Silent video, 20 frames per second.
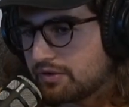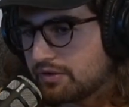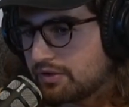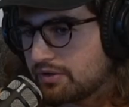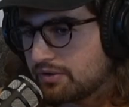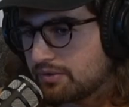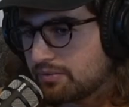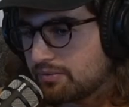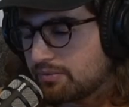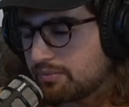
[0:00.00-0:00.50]
I
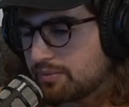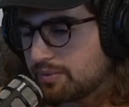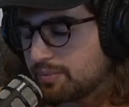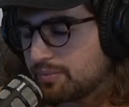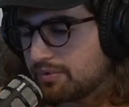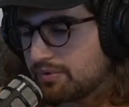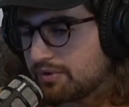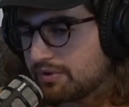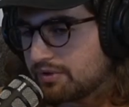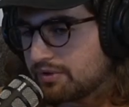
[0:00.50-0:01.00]
don't
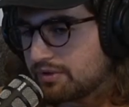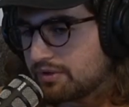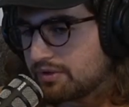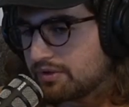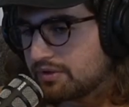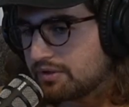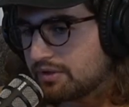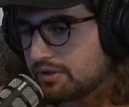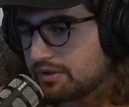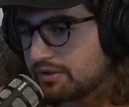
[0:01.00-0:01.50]
remember.
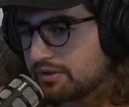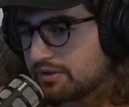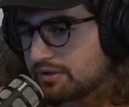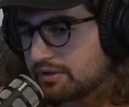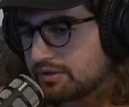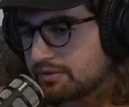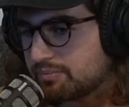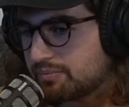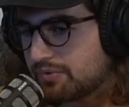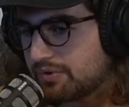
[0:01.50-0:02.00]
I
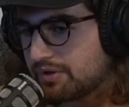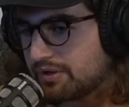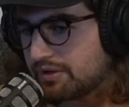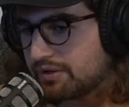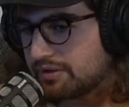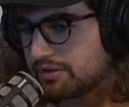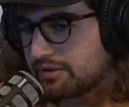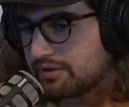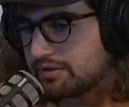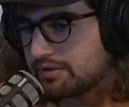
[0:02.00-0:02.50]
think it
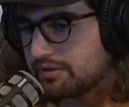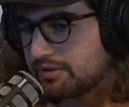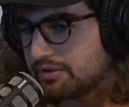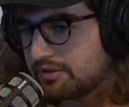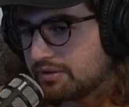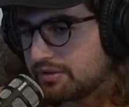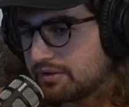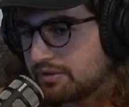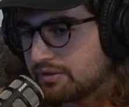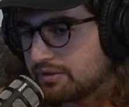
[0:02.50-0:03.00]
probably a
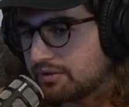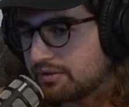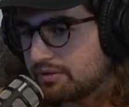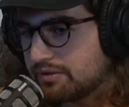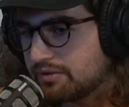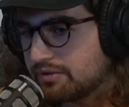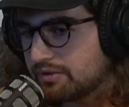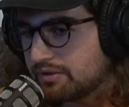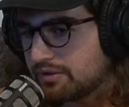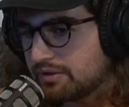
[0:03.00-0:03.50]

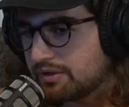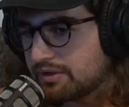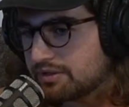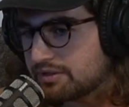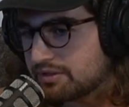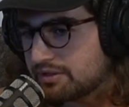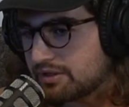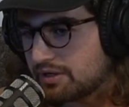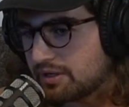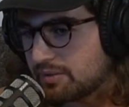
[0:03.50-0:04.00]
little
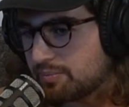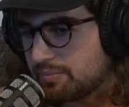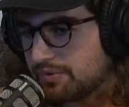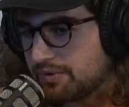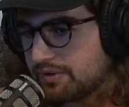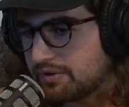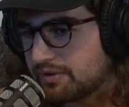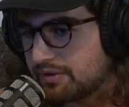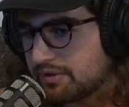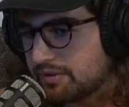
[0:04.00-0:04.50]
less than that,
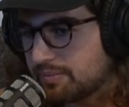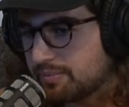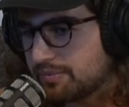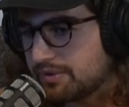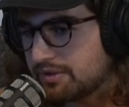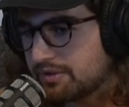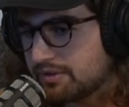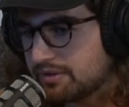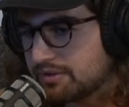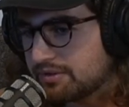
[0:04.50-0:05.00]
but I
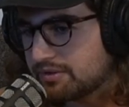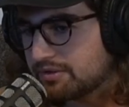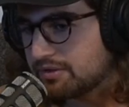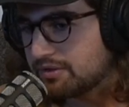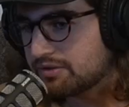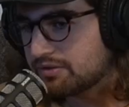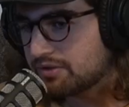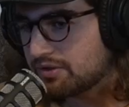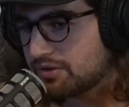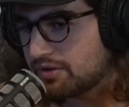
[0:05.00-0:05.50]
mean
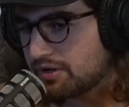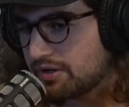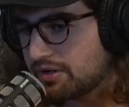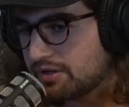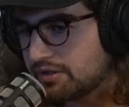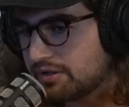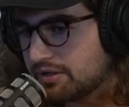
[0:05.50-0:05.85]
it's all right.